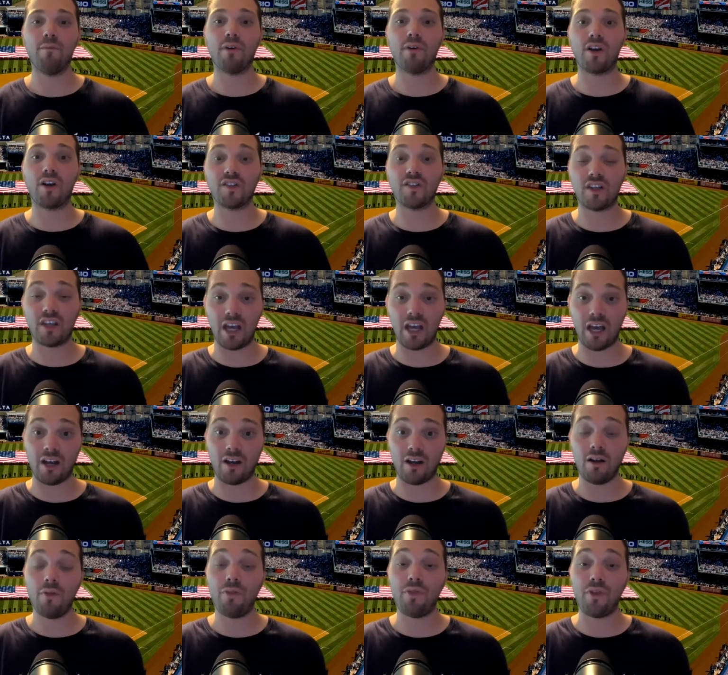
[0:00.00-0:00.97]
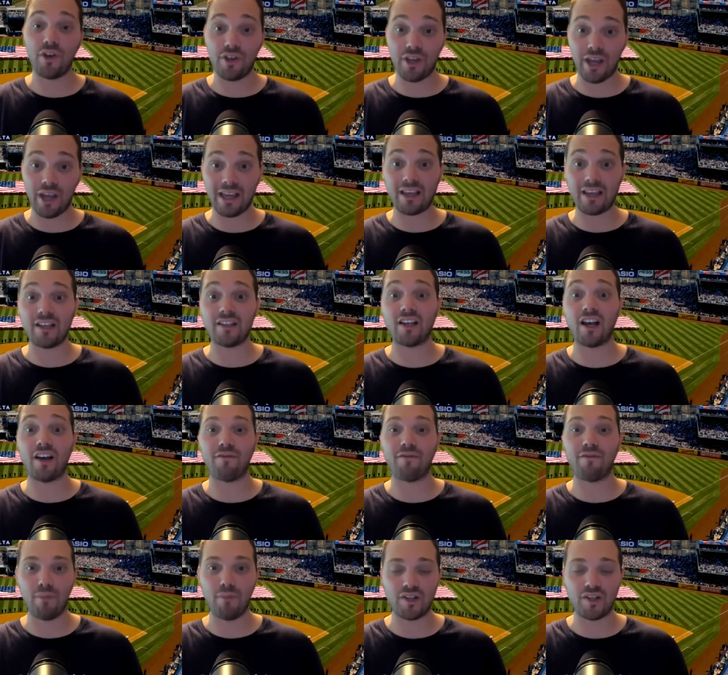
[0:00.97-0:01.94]
Because again, the Yankees
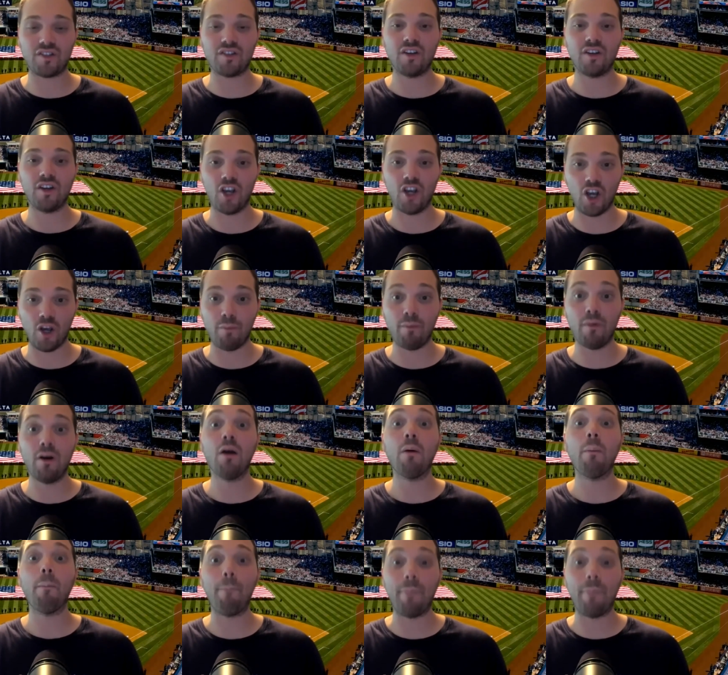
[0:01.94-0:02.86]
have missed him